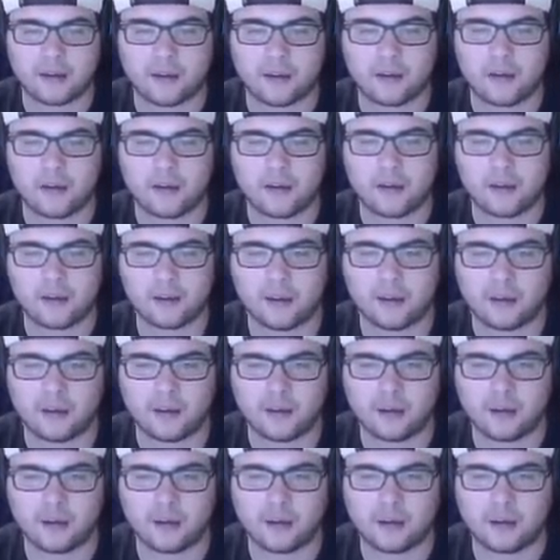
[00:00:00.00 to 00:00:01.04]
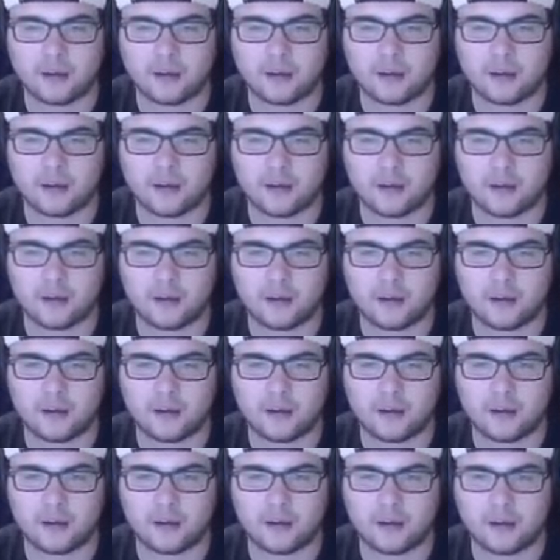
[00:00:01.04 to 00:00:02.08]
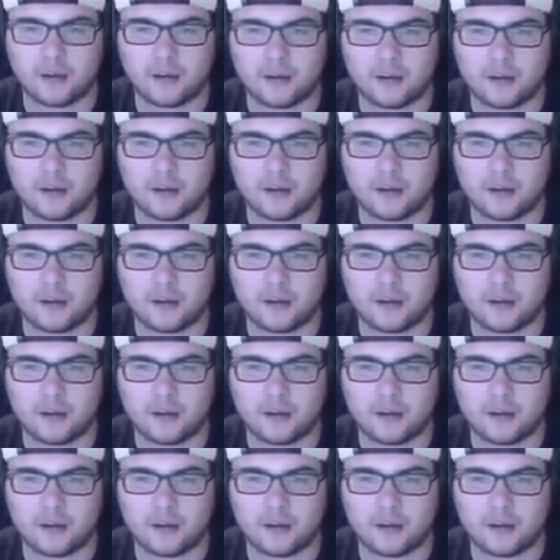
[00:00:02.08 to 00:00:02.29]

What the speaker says: Nothing is said.